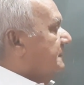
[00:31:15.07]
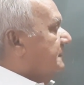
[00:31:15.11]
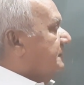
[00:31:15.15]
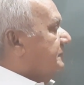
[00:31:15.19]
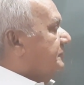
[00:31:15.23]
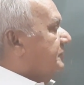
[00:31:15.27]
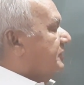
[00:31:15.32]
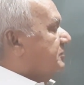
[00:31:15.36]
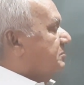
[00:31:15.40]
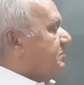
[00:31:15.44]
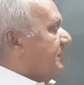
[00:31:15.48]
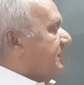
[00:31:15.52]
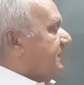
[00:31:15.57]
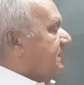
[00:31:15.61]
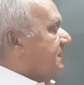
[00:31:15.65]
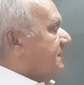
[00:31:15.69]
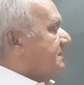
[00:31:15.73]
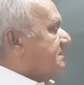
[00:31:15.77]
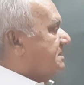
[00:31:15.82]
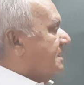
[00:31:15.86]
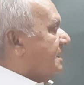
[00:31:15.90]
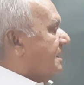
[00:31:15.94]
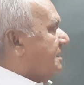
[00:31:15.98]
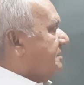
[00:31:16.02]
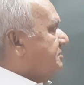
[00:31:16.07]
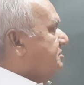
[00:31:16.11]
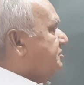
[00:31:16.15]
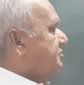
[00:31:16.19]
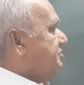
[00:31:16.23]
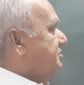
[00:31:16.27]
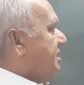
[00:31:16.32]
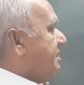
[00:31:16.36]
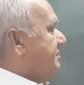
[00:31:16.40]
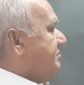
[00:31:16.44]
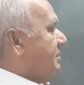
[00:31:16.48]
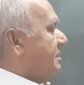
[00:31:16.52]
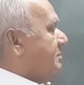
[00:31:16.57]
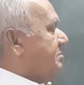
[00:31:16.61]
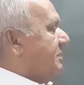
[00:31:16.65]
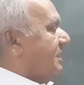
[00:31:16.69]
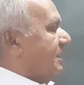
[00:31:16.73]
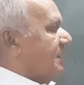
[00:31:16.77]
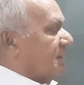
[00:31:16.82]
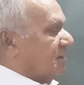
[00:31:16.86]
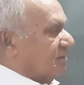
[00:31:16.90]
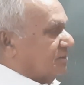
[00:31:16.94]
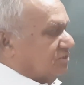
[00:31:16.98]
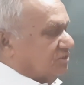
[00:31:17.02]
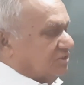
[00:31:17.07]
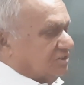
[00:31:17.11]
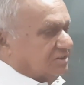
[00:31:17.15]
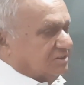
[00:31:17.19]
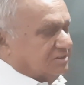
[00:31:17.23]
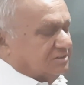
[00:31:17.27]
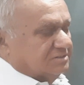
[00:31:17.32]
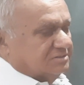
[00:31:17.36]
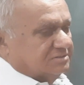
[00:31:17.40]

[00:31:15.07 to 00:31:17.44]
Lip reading: The splitting is large, J will be large.